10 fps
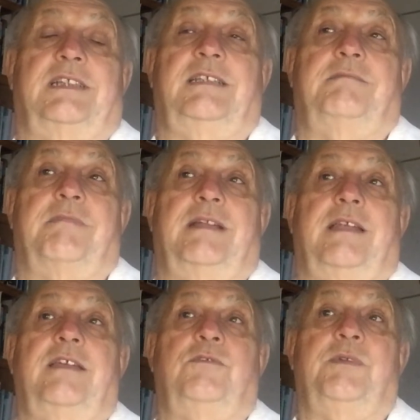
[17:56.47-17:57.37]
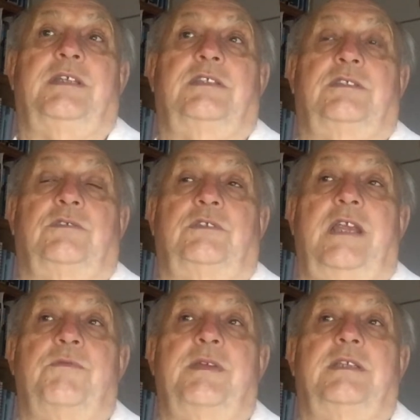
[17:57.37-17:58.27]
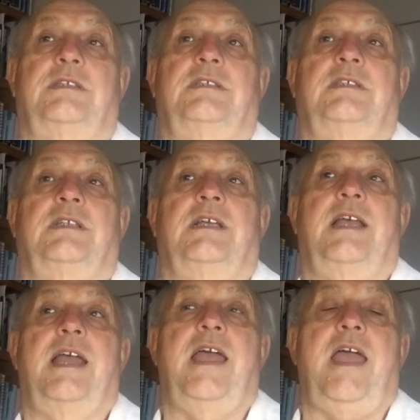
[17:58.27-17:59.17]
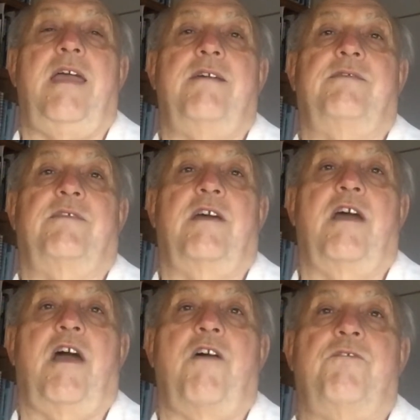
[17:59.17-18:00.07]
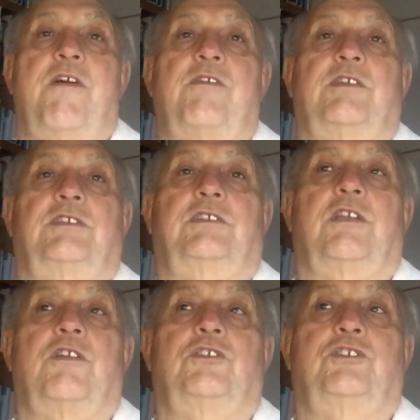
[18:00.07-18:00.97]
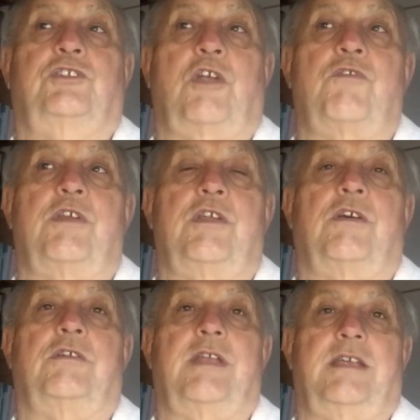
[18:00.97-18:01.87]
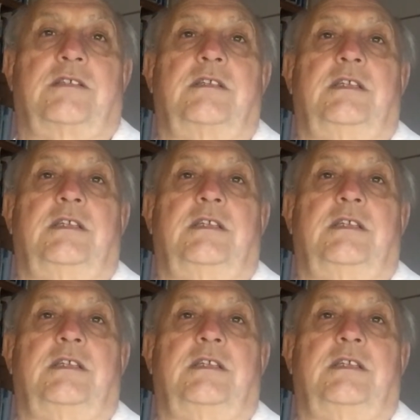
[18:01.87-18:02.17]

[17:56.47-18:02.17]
8 weeks to 10 weeks have focused solely on national